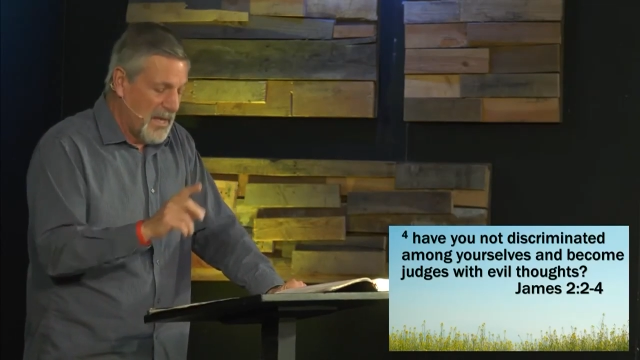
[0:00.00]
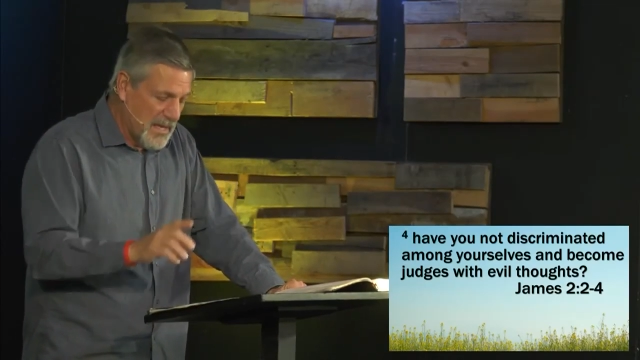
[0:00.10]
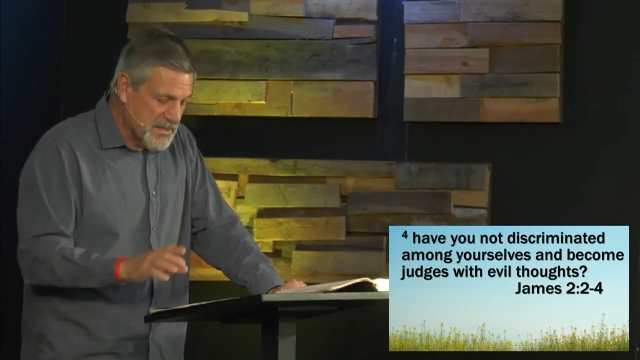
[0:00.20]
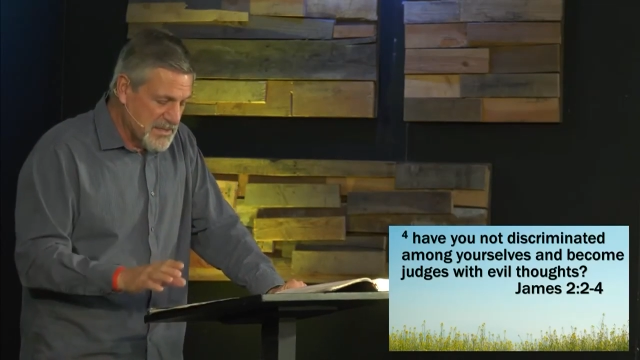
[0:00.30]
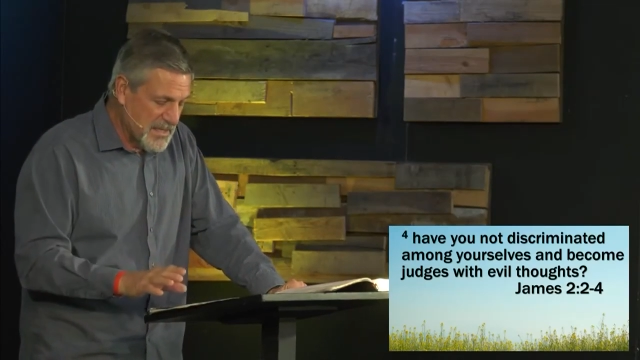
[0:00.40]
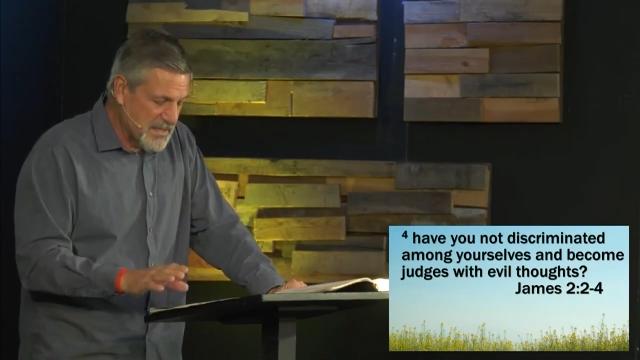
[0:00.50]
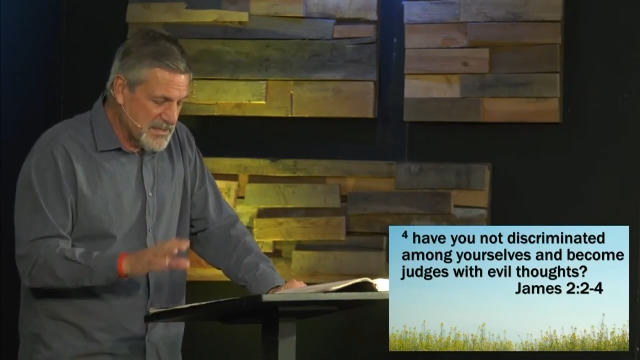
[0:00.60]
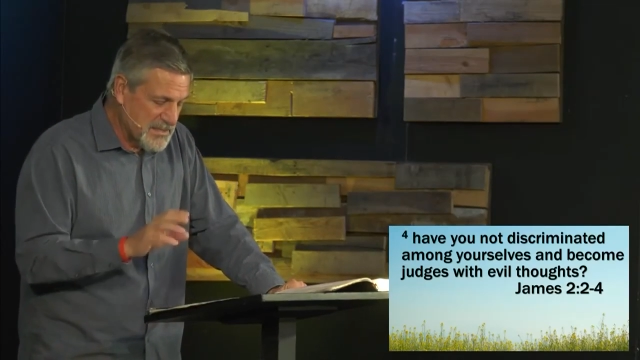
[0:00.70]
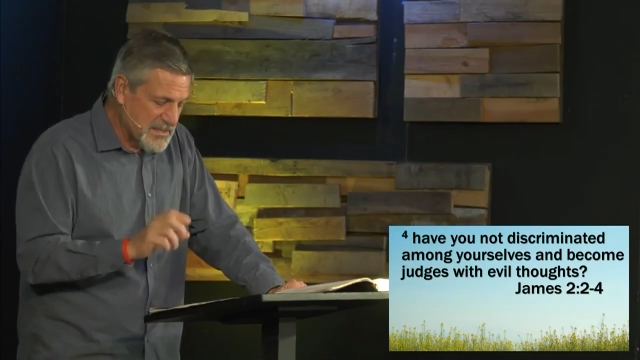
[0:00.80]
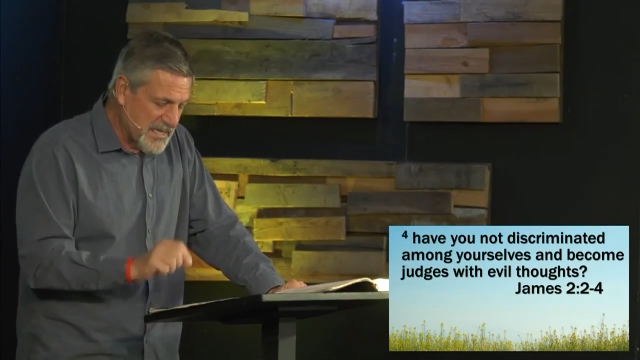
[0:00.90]
is
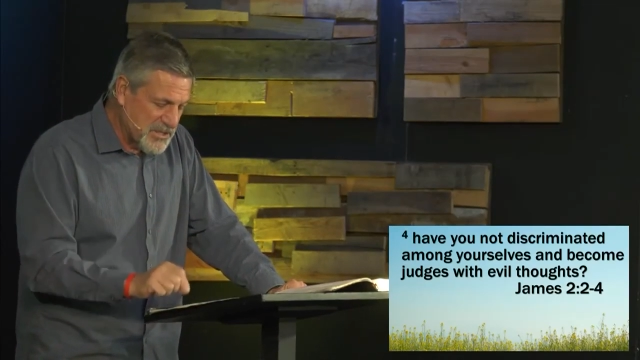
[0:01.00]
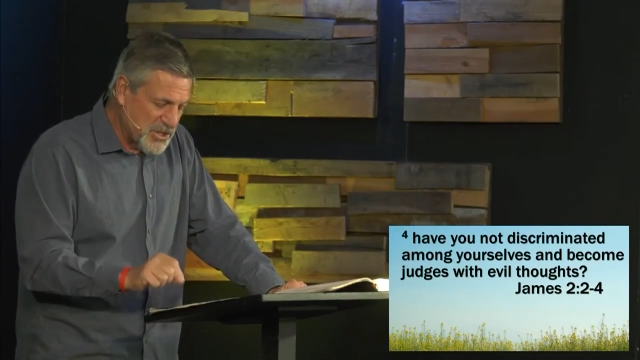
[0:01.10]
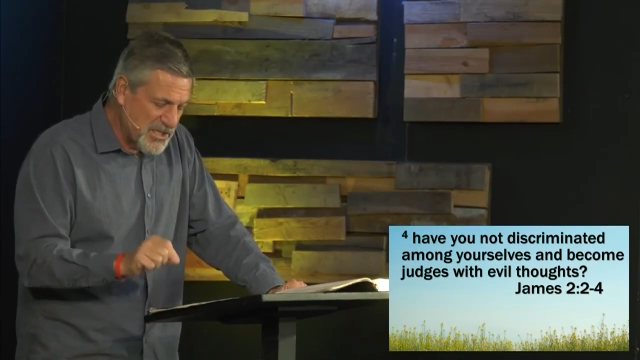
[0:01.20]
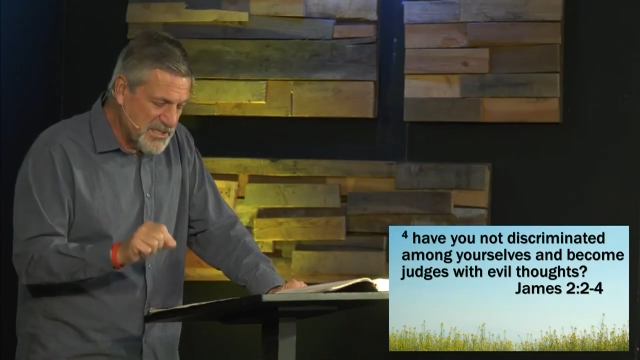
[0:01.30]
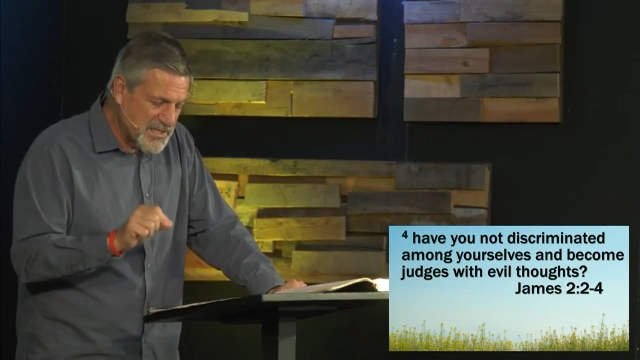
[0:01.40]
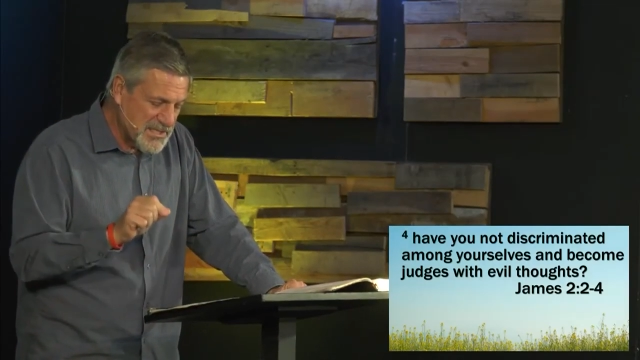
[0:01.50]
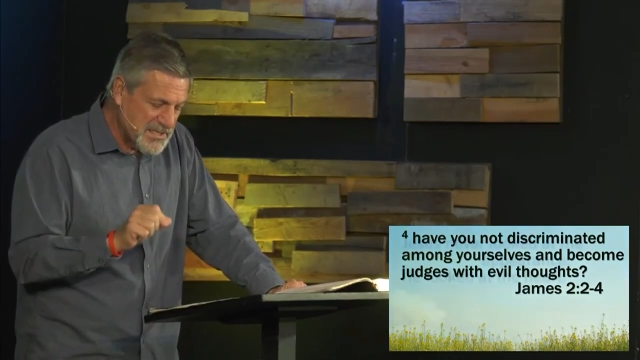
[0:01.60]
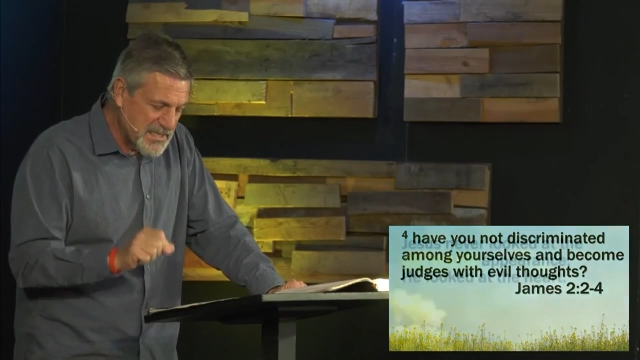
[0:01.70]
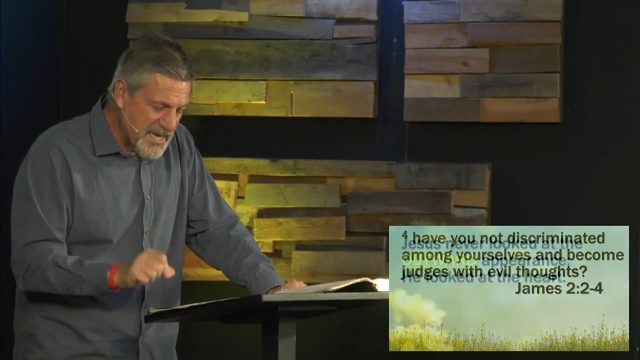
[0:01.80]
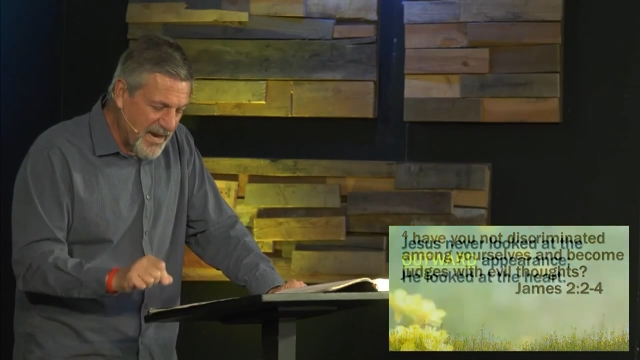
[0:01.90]
this is that
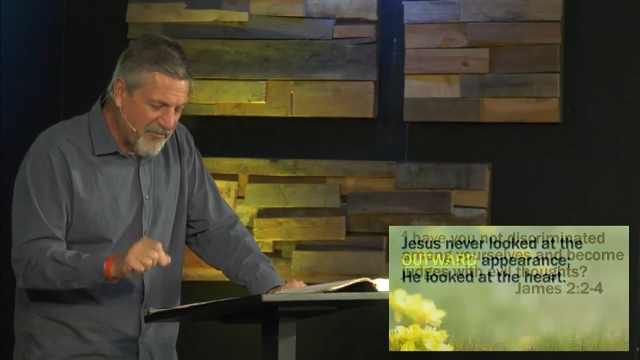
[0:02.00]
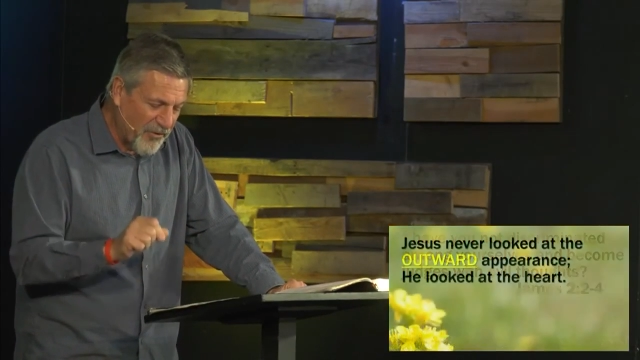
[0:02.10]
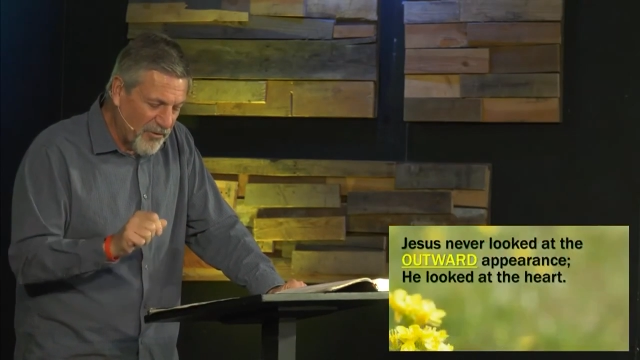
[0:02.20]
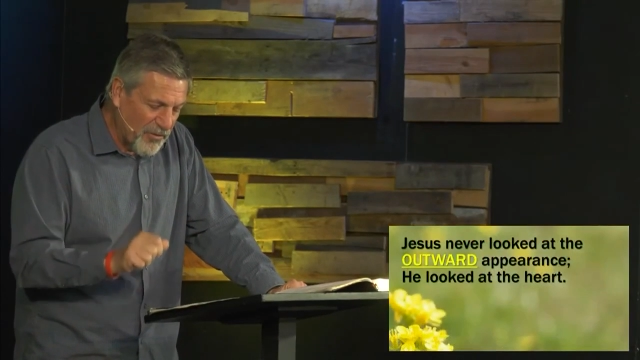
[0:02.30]
Jesus never